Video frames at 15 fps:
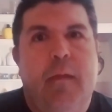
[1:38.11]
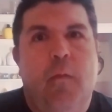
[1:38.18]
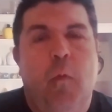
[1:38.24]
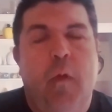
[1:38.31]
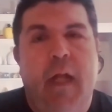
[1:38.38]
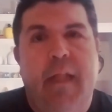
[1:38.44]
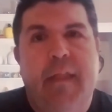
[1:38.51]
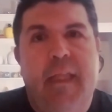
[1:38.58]

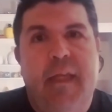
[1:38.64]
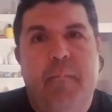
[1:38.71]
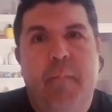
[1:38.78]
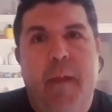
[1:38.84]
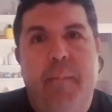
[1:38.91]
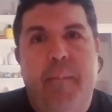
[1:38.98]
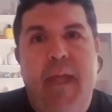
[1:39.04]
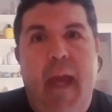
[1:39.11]
what I think
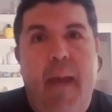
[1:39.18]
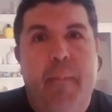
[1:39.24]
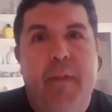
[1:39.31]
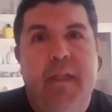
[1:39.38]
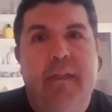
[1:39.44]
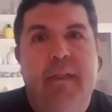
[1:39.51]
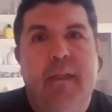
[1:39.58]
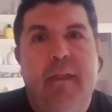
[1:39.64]
might be
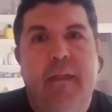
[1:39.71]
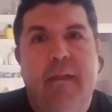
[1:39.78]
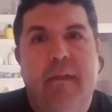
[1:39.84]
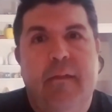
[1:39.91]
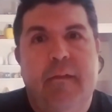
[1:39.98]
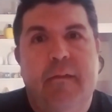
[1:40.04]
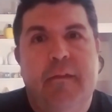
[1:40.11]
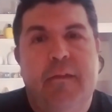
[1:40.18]
happening
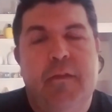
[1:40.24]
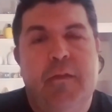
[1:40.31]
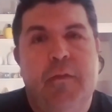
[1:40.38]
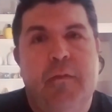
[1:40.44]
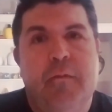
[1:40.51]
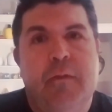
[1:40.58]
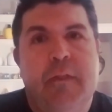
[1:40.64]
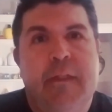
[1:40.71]

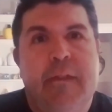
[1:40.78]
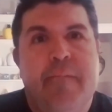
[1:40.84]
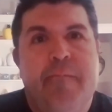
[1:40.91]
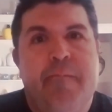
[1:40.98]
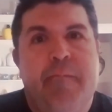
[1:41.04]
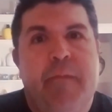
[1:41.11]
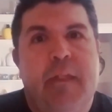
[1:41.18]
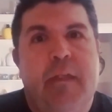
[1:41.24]
to
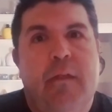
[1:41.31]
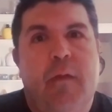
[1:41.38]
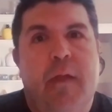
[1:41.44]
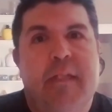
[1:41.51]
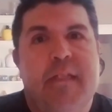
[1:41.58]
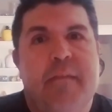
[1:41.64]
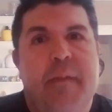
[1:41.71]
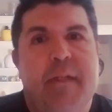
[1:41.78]

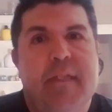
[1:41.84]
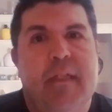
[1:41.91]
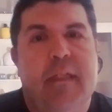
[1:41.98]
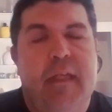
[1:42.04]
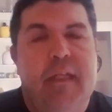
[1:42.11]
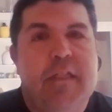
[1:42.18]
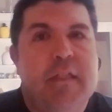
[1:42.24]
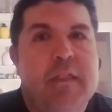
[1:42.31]
create some
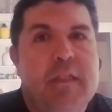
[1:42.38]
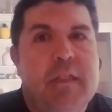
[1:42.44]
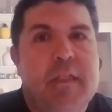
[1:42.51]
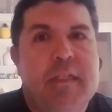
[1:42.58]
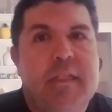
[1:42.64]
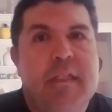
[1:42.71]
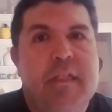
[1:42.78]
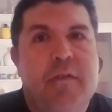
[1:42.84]
escalation to
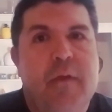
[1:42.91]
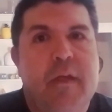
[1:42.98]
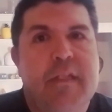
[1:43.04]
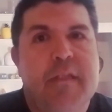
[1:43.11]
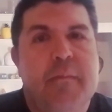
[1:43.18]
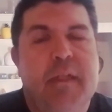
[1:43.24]
this situation.